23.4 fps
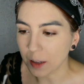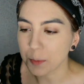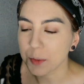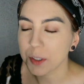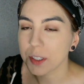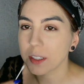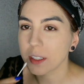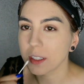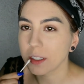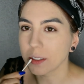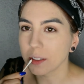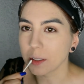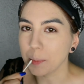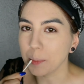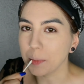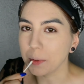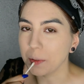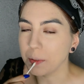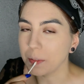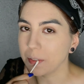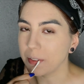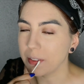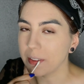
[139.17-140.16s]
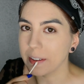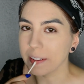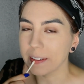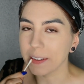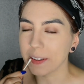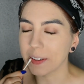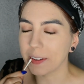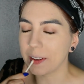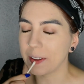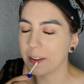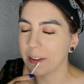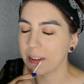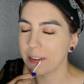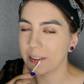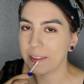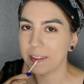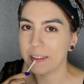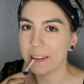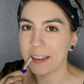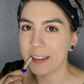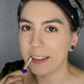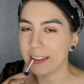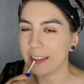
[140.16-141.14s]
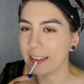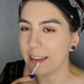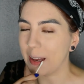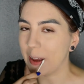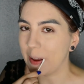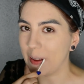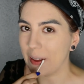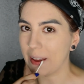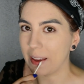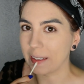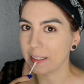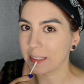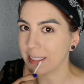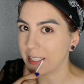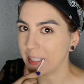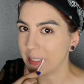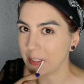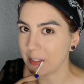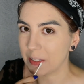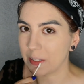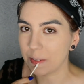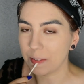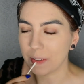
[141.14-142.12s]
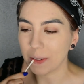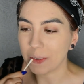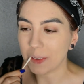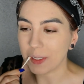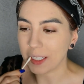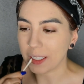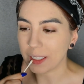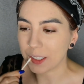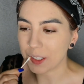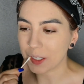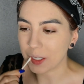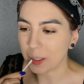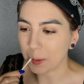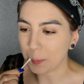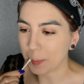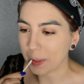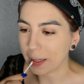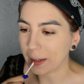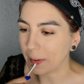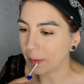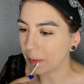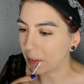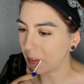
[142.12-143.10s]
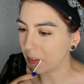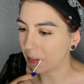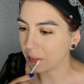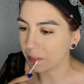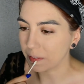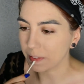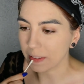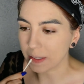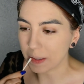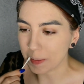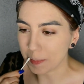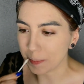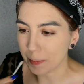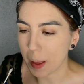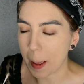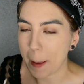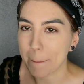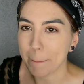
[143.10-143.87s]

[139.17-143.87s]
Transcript: I'm just going to remove the excess foundation and powder from